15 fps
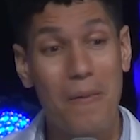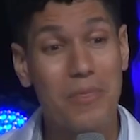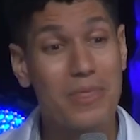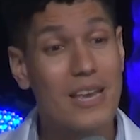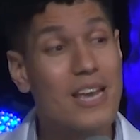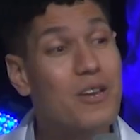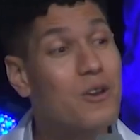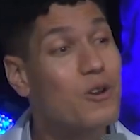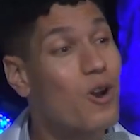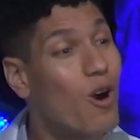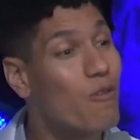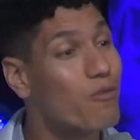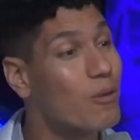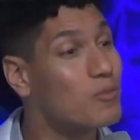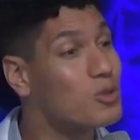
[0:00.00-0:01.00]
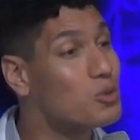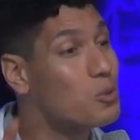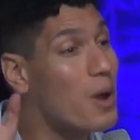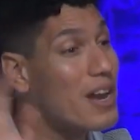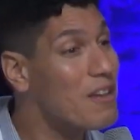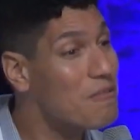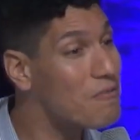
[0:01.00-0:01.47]
They could go from
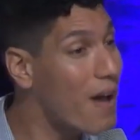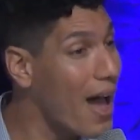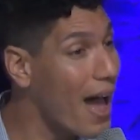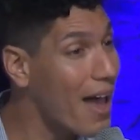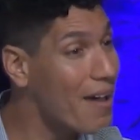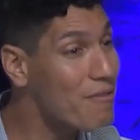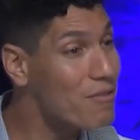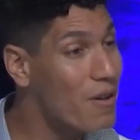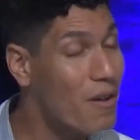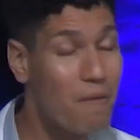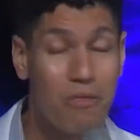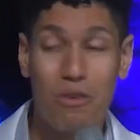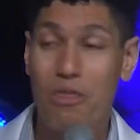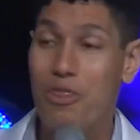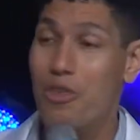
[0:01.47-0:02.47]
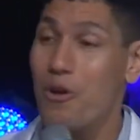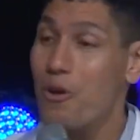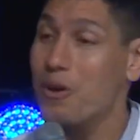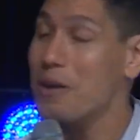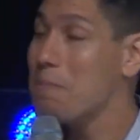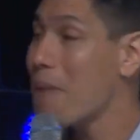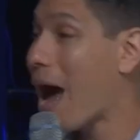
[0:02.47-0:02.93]
25 to
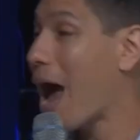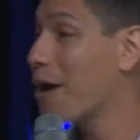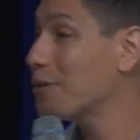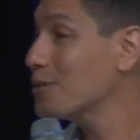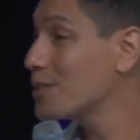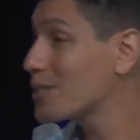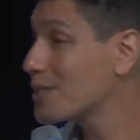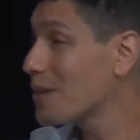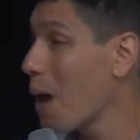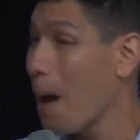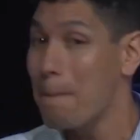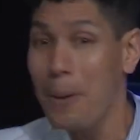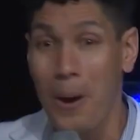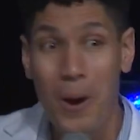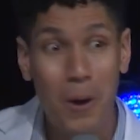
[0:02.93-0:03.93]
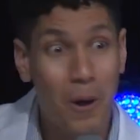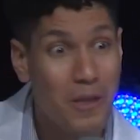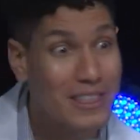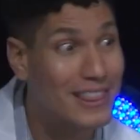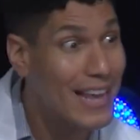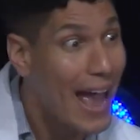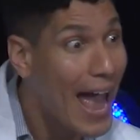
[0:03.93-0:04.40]
30 miles per
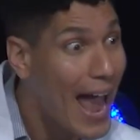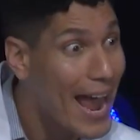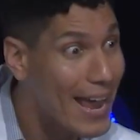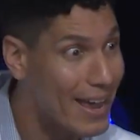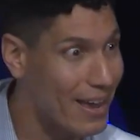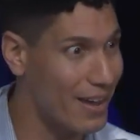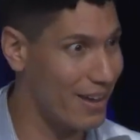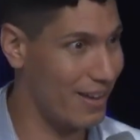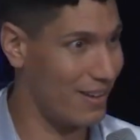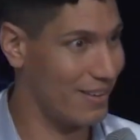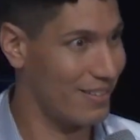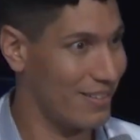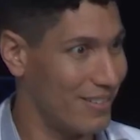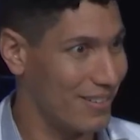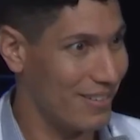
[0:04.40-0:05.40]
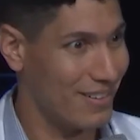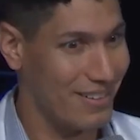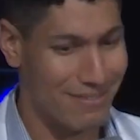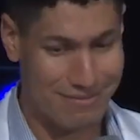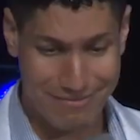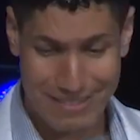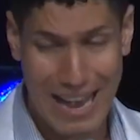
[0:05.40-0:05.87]
day.
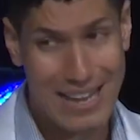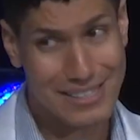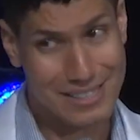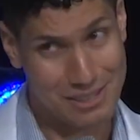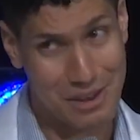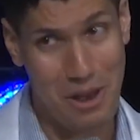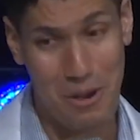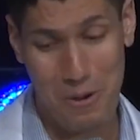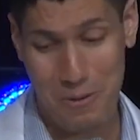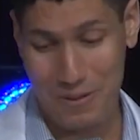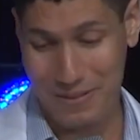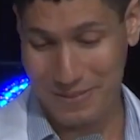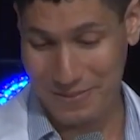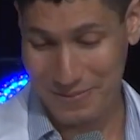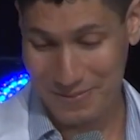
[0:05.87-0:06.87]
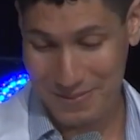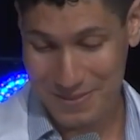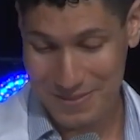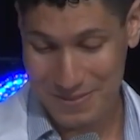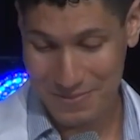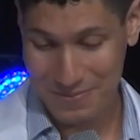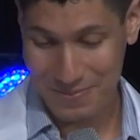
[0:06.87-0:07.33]
That's slow.
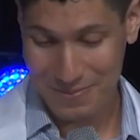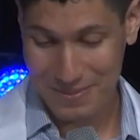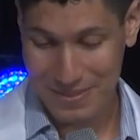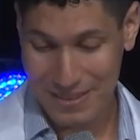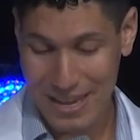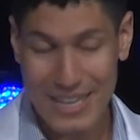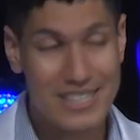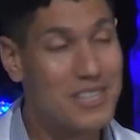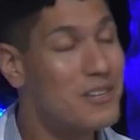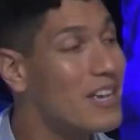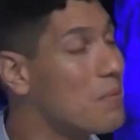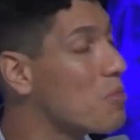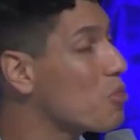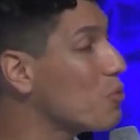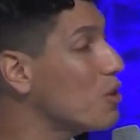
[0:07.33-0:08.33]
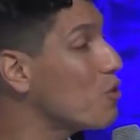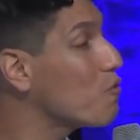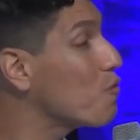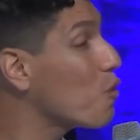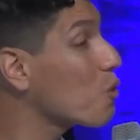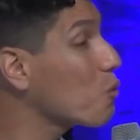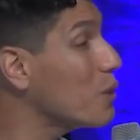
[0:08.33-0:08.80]
It took him three to
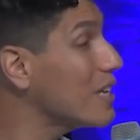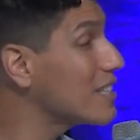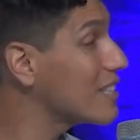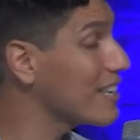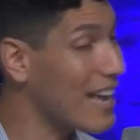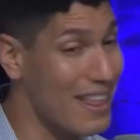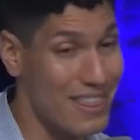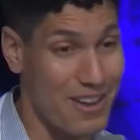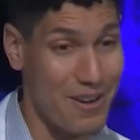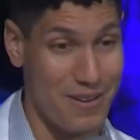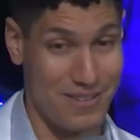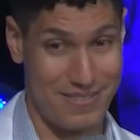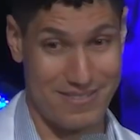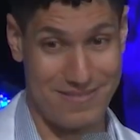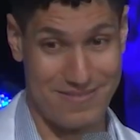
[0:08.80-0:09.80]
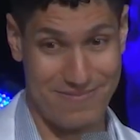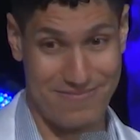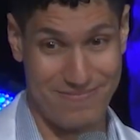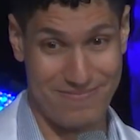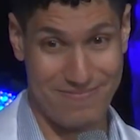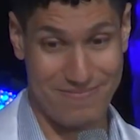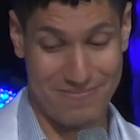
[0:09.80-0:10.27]
four weeks to get there.
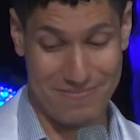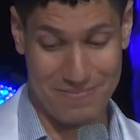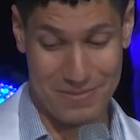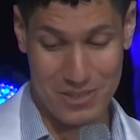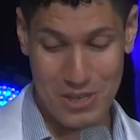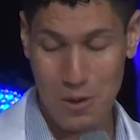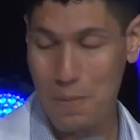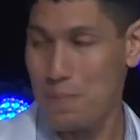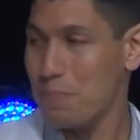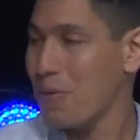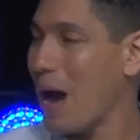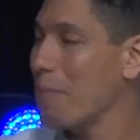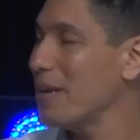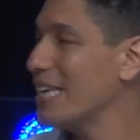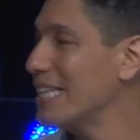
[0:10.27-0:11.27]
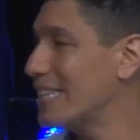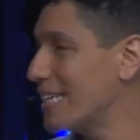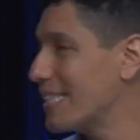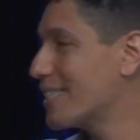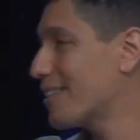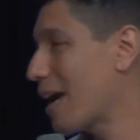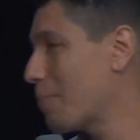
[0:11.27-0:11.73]
So probably he
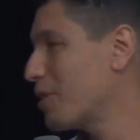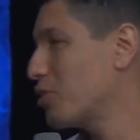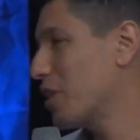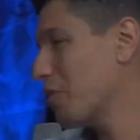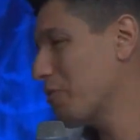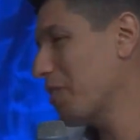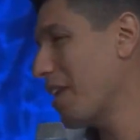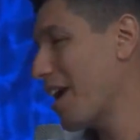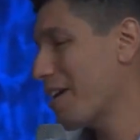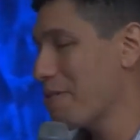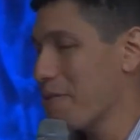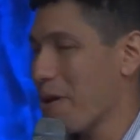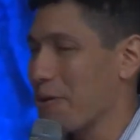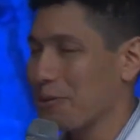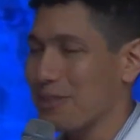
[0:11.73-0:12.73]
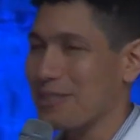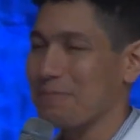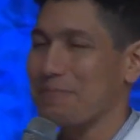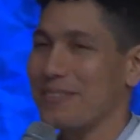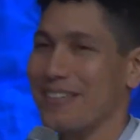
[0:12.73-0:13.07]
did stop at Chick fil A, who knows?